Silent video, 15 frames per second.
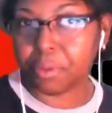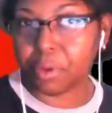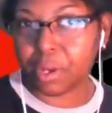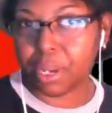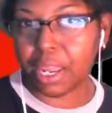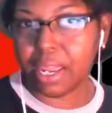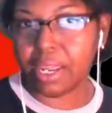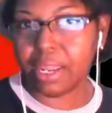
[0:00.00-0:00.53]

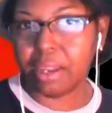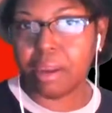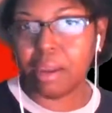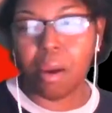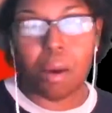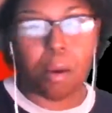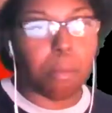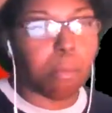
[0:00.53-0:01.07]
okay,
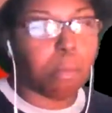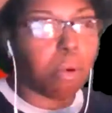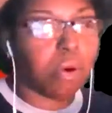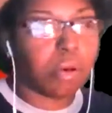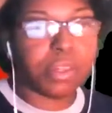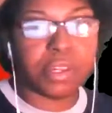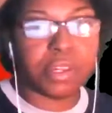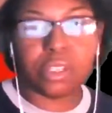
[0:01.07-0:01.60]

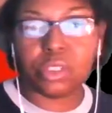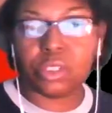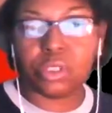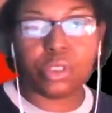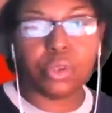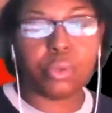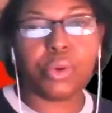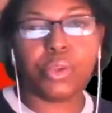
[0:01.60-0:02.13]
more than
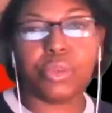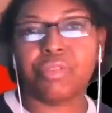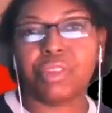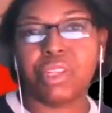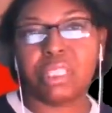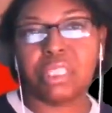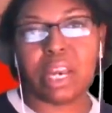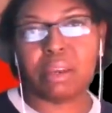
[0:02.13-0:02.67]
2 or
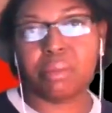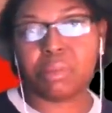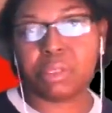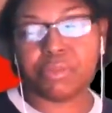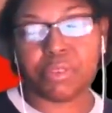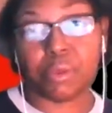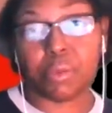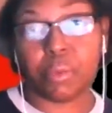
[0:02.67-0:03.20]
3 times
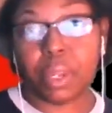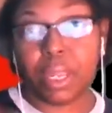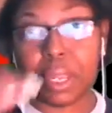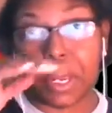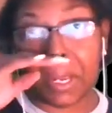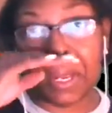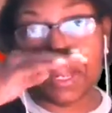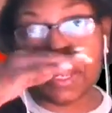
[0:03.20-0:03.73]
for the
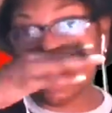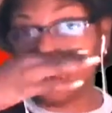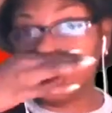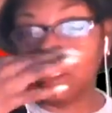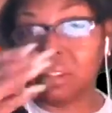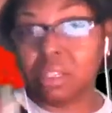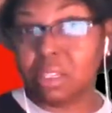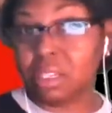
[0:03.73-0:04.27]
week,
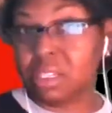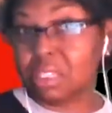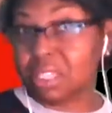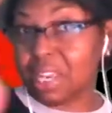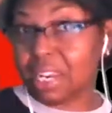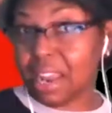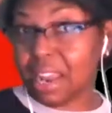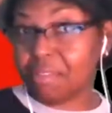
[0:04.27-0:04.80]
he's
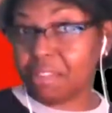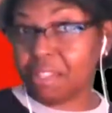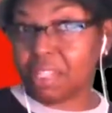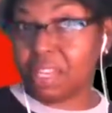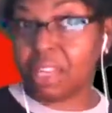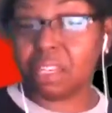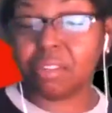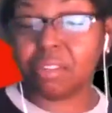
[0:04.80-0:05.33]
not having that